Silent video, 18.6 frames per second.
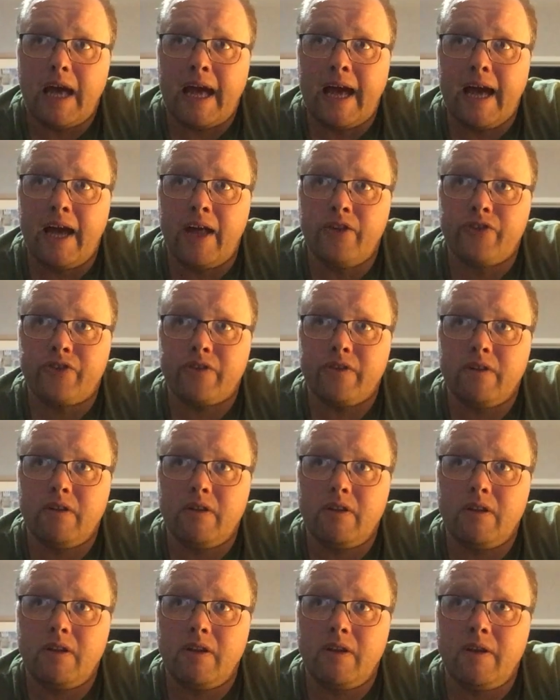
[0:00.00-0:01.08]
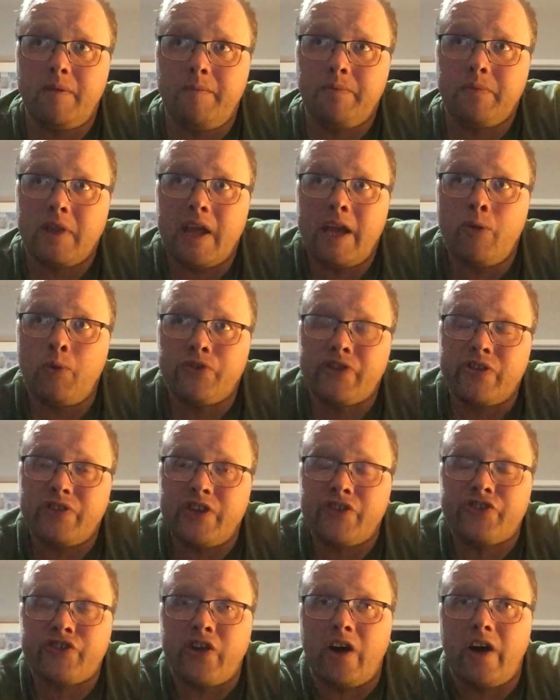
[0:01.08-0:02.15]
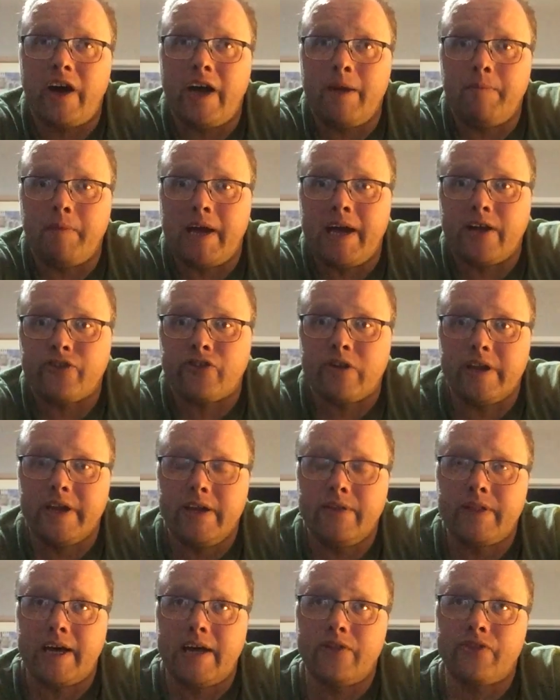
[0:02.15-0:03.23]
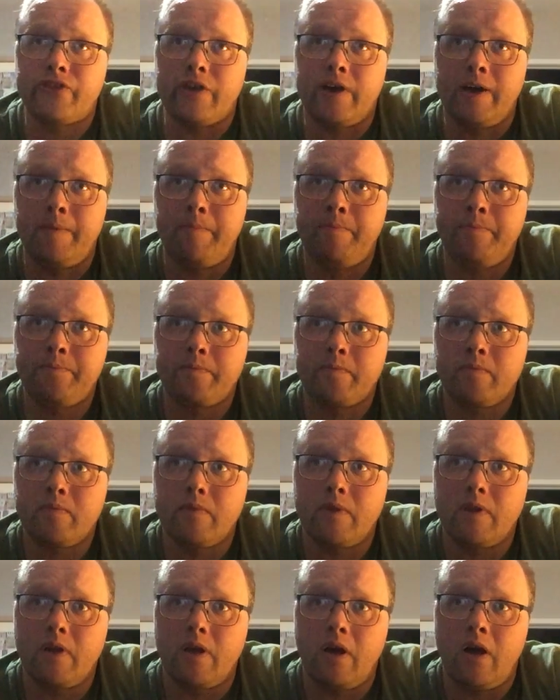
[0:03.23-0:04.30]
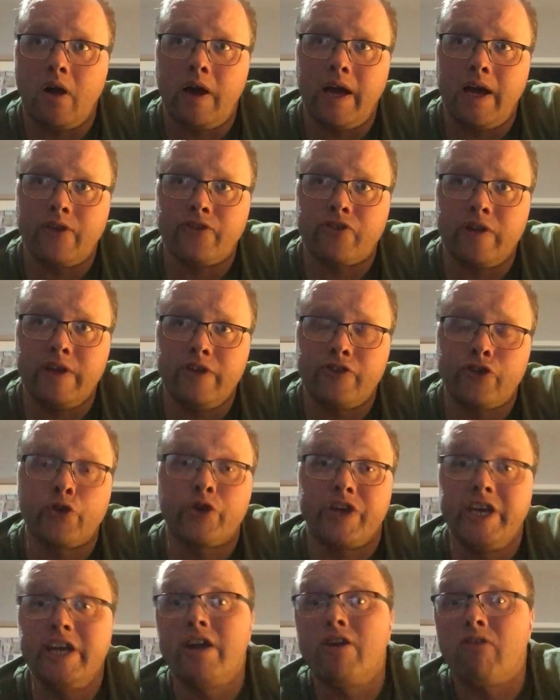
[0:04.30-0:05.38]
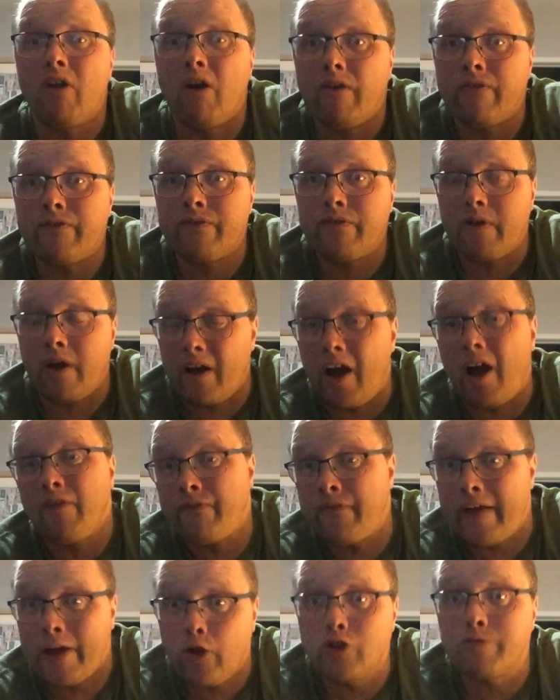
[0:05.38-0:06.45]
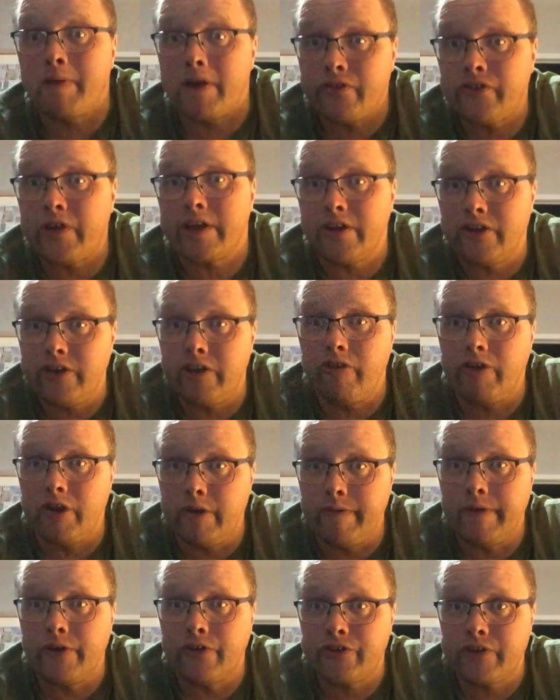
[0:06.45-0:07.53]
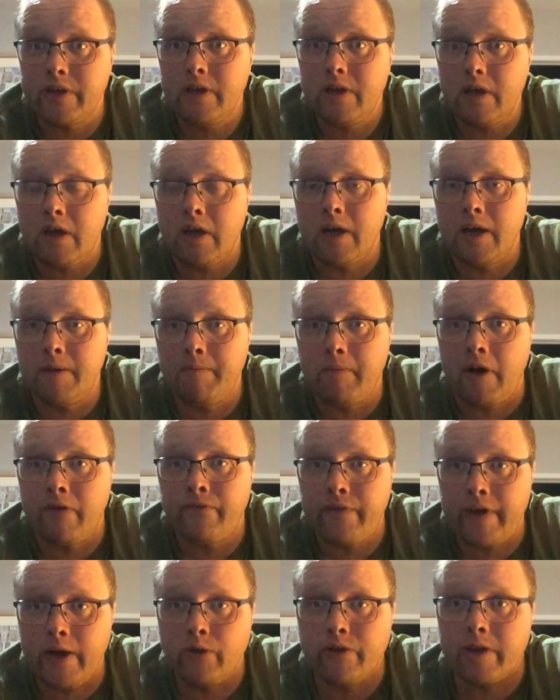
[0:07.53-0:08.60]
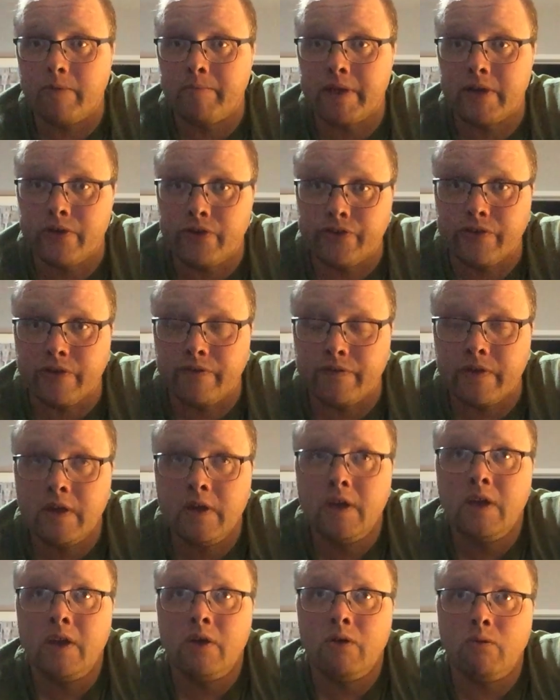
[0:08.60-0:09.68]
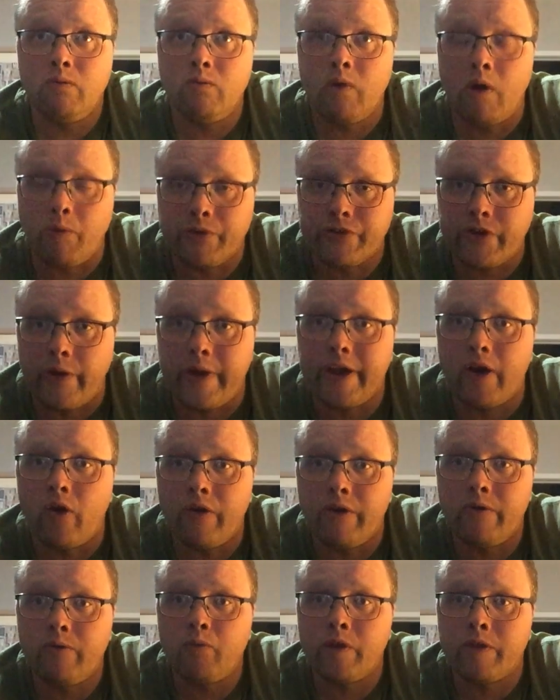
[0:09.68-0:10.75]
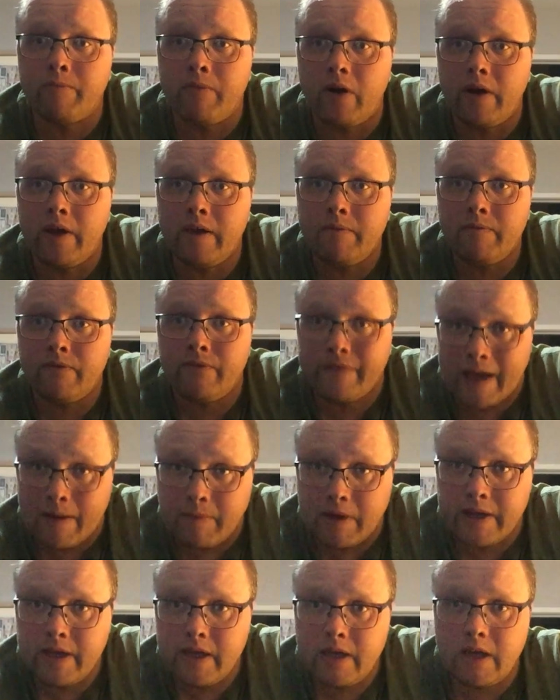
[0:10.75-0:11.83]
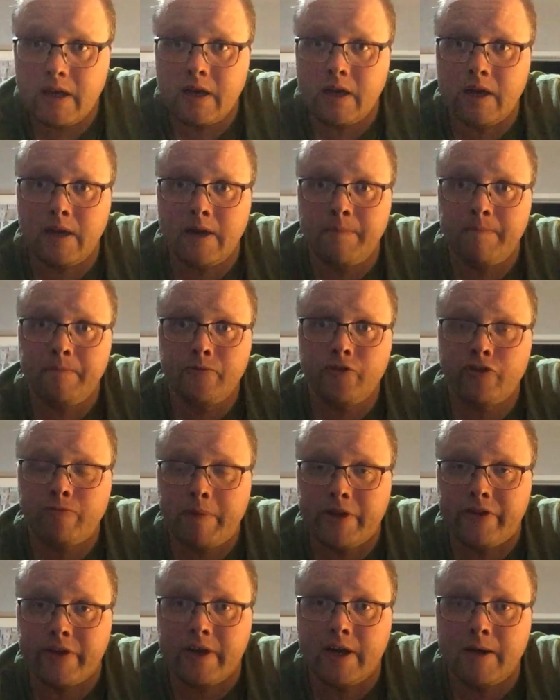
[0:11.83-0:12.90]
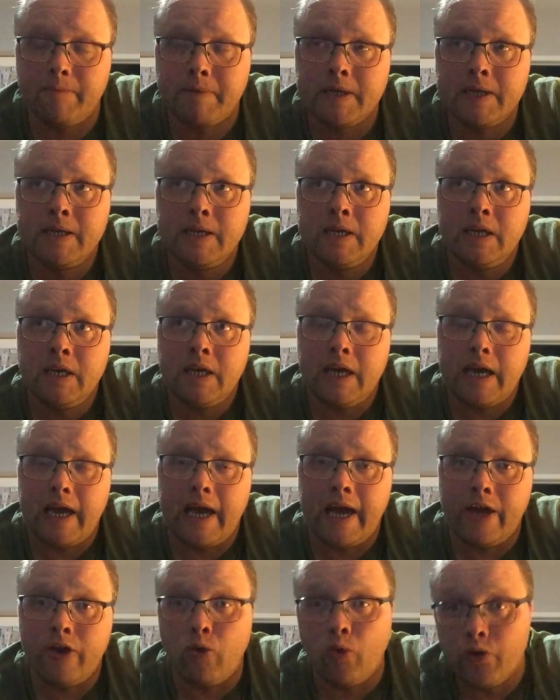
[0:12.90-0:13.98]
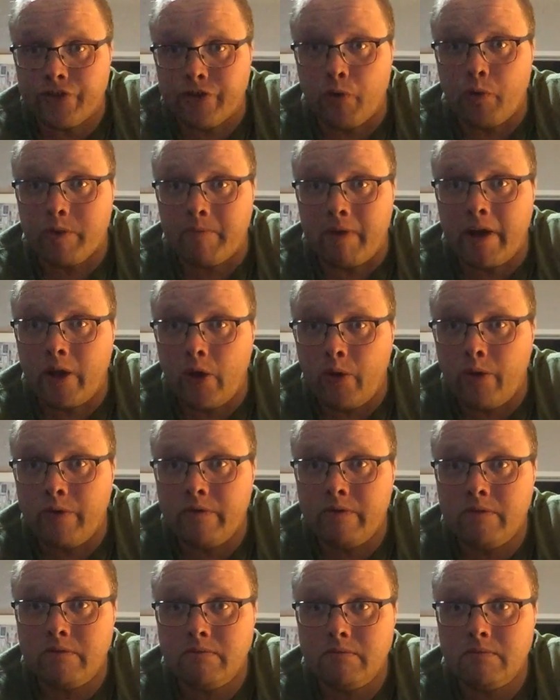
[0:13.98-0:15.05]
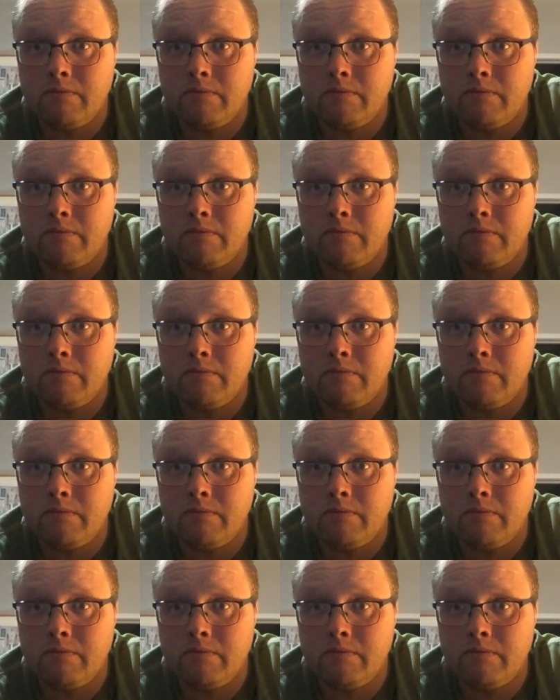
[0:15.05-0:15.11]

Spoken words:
And it was at this time, actually, that I actually took a year off. I failed my second year at university. I failed it because of what was going on with my family, splitting up, and also with my own